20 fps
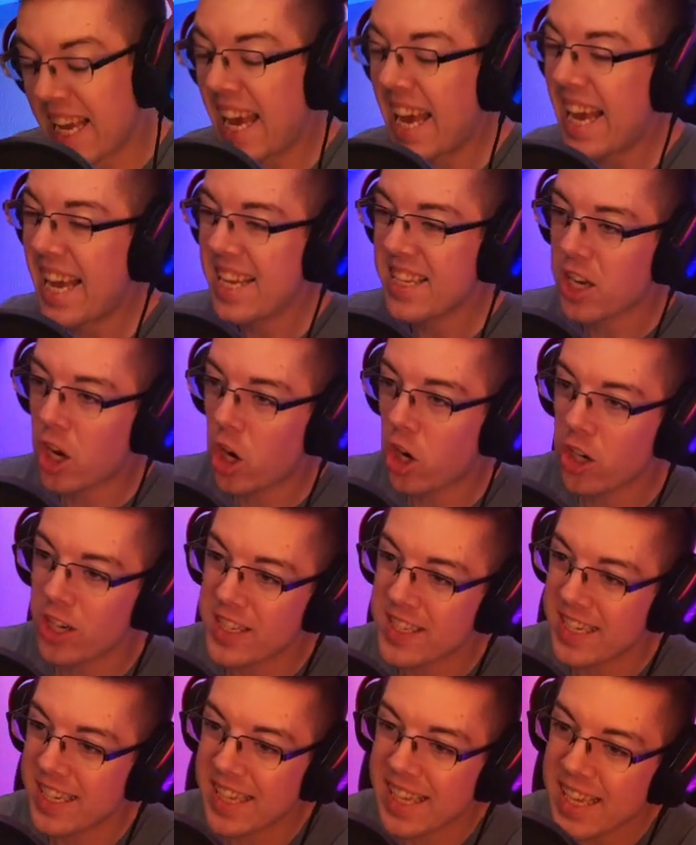as hard
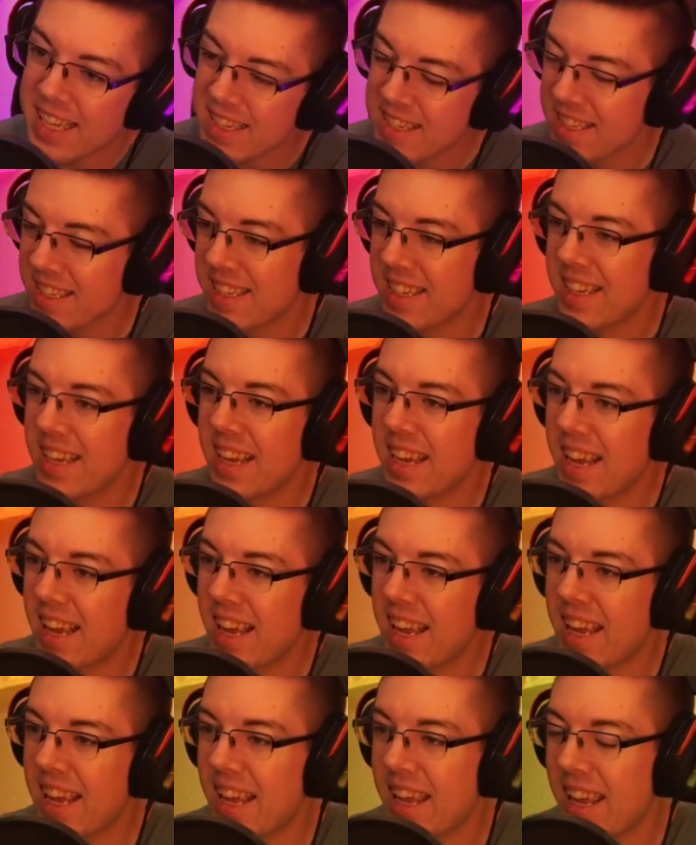as it gets,
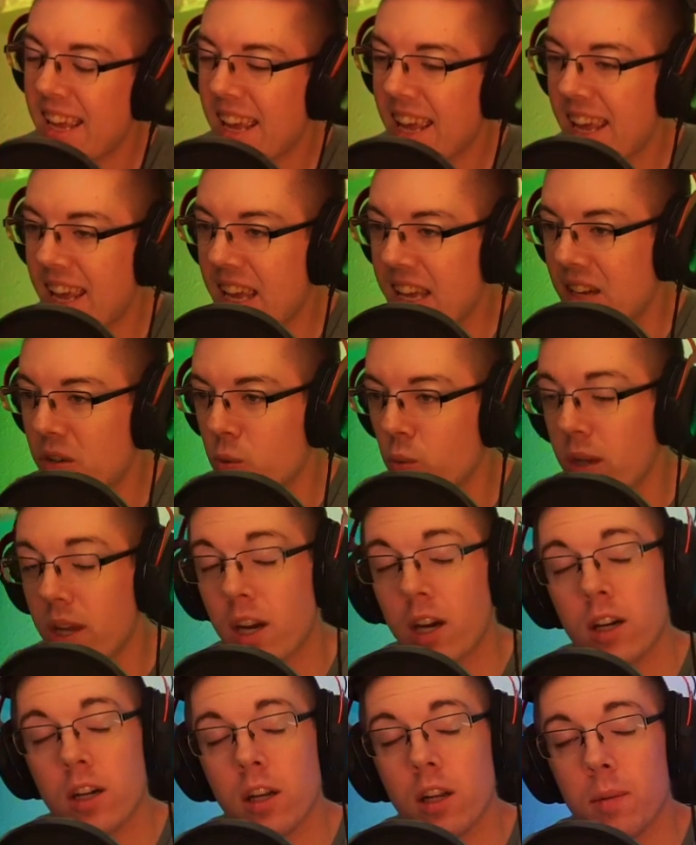and we
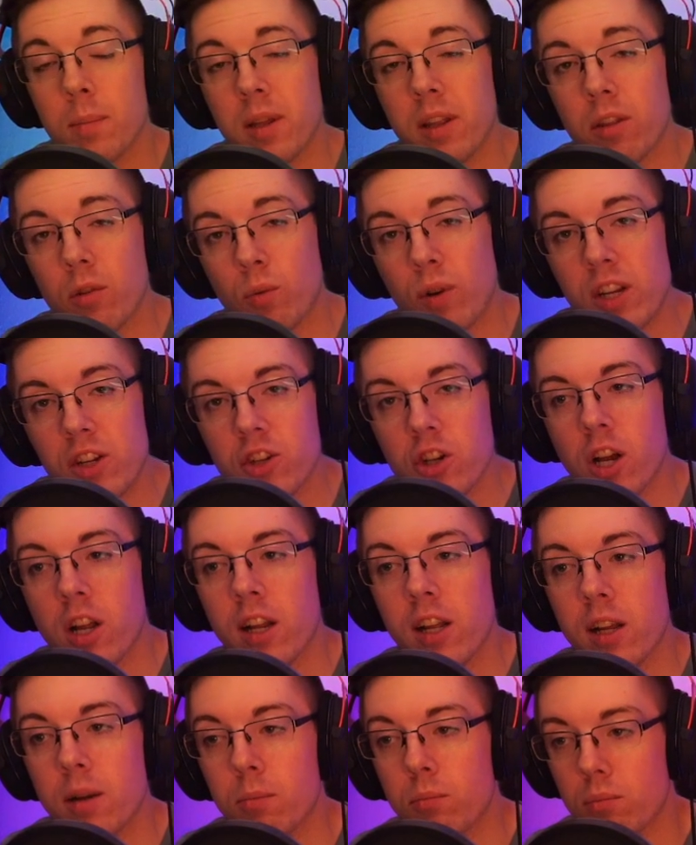are going to be
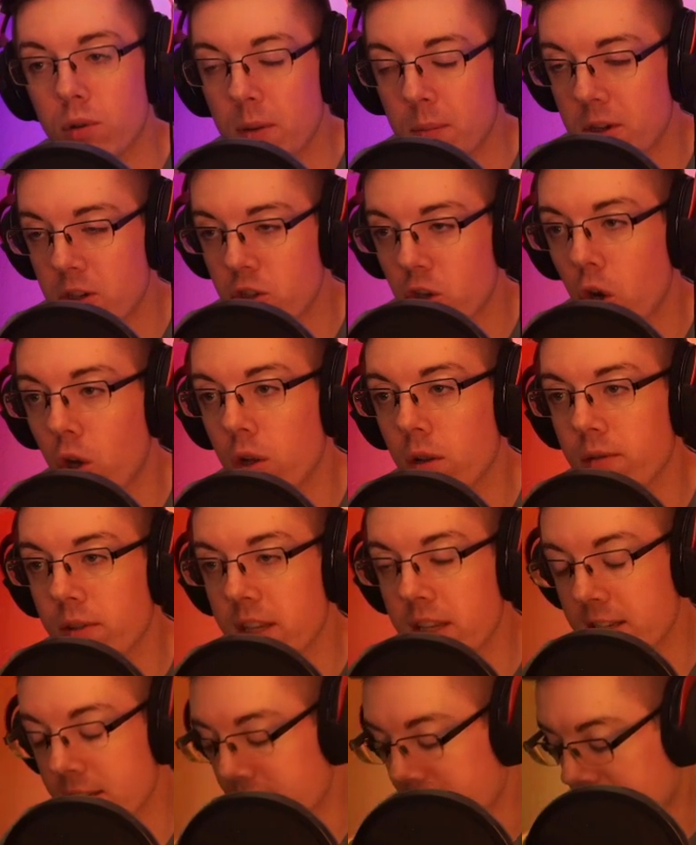three-shotting pretty much all of
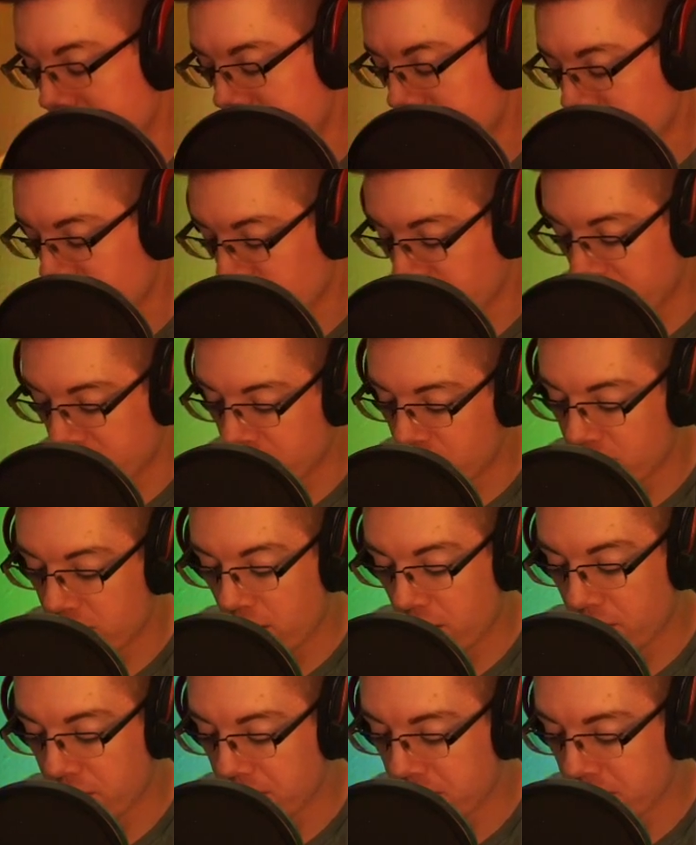these districts. So